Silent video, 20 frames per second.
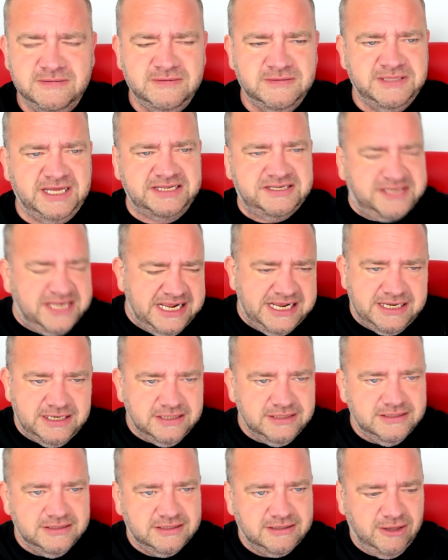That's
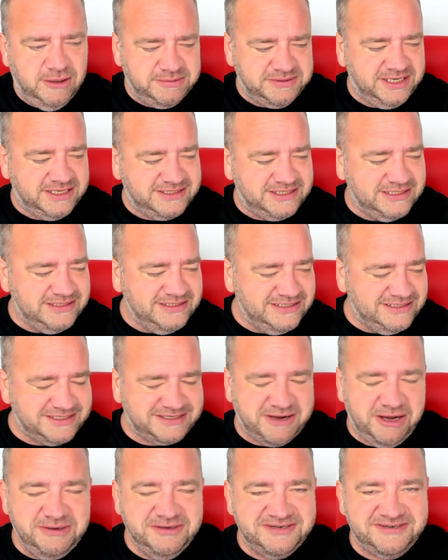it. Klopp's extended his
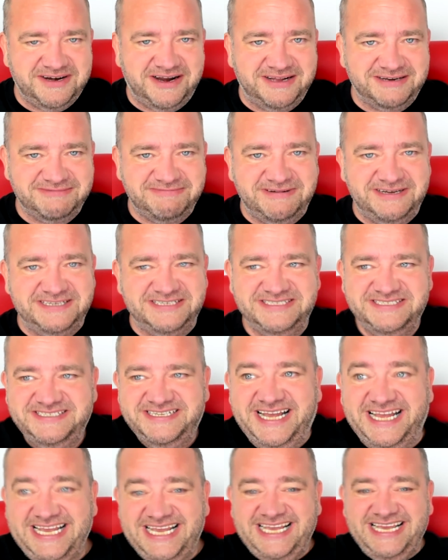contract, man.
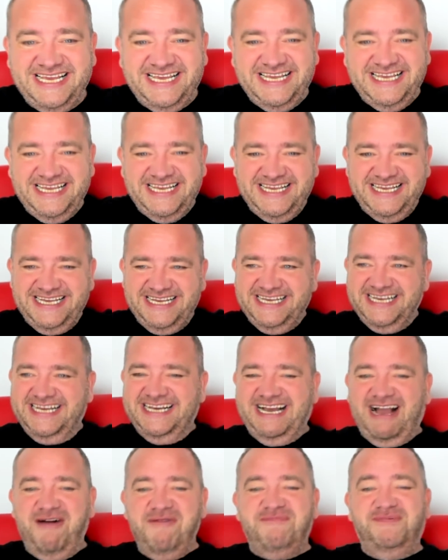Hey.
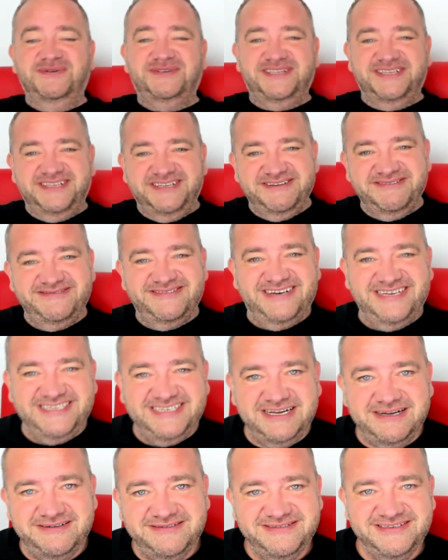How buzzing are you right
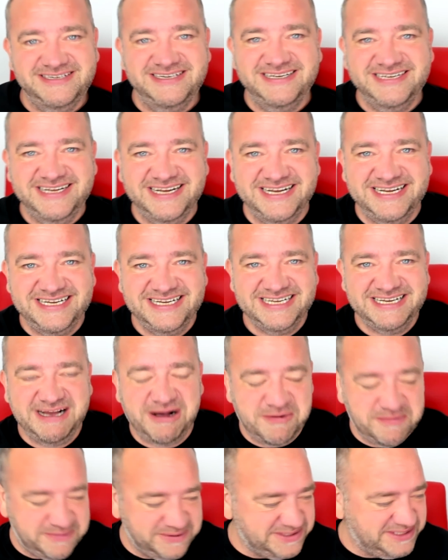now? Eh?
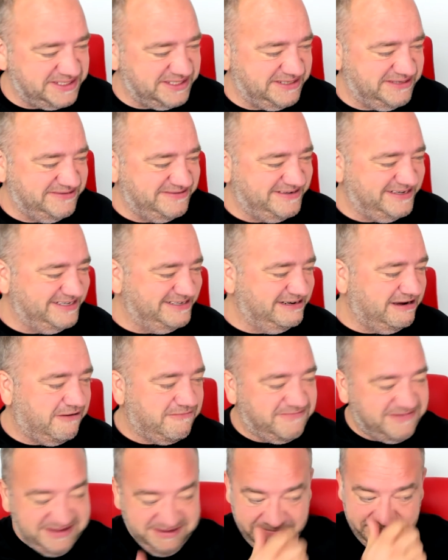How buzzing are you right
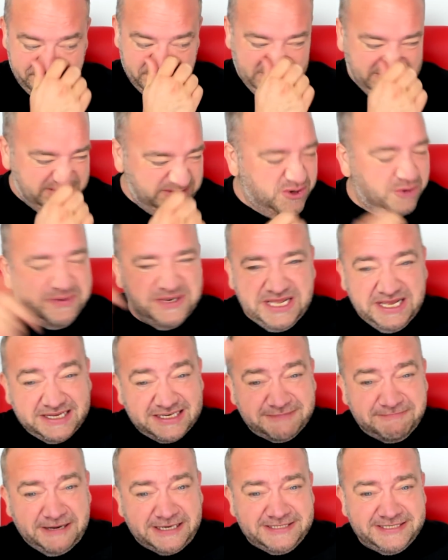now? Nobody
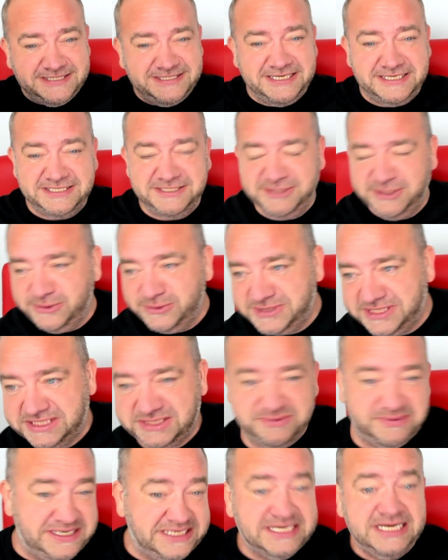expected this news
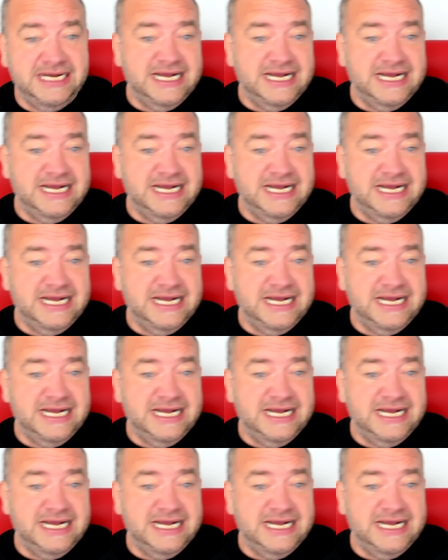this week.